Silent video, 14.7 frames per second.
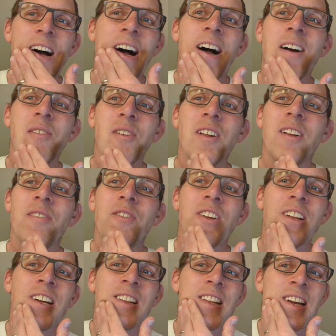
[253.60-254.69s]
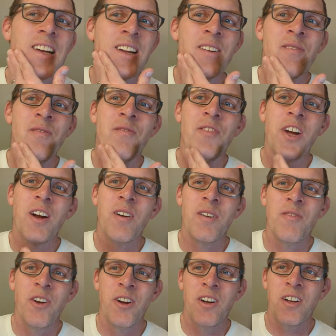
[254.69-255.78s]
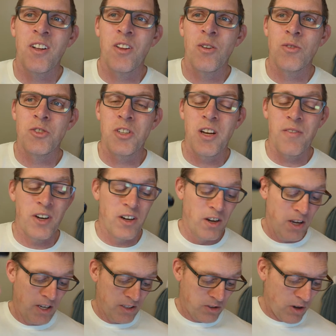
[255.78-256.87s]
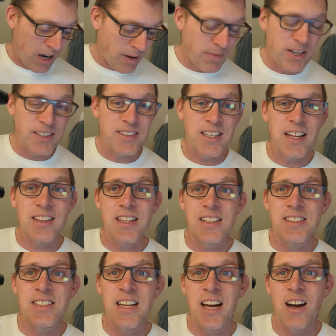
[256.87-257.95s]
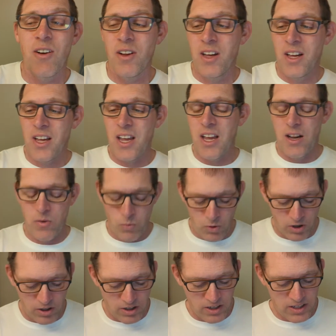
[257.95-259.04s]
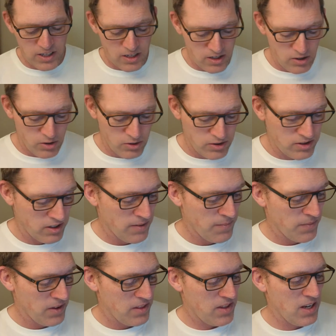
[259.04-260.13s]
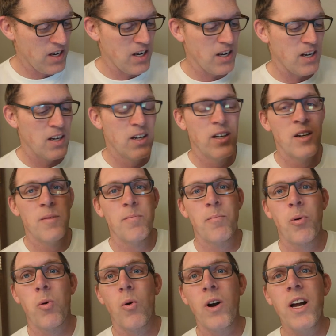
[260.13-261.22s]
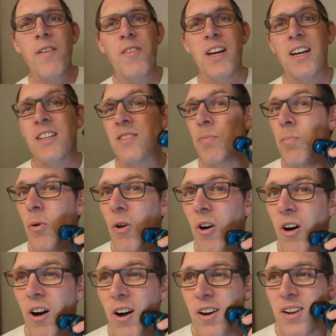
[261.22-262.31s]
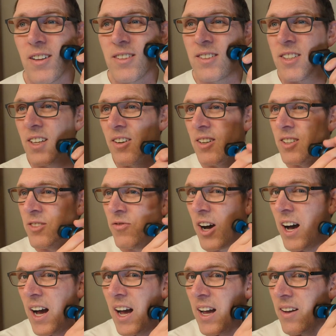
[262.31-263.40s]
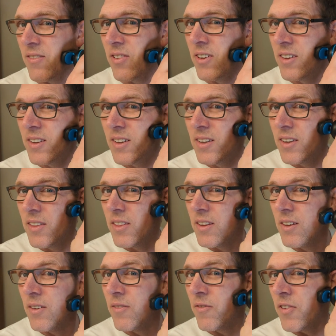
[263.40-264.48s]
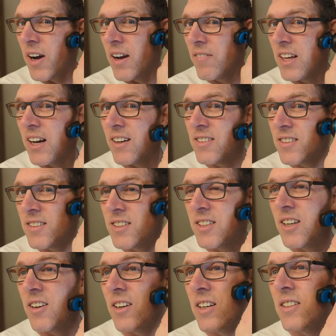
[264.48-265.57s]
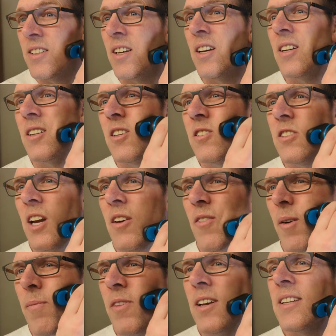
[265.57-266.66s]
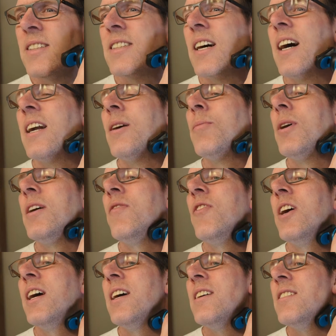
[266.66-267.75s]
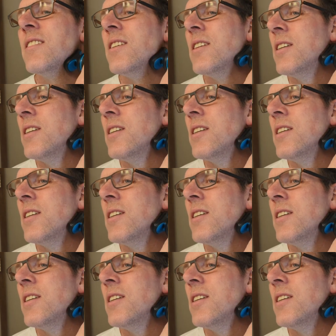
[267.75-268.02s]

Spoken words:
I really feel like they get a very close shave here. So I'm going to set this down, and we're going to use the previous Braun Series 5, the 5000 series, to shave up this side of my face.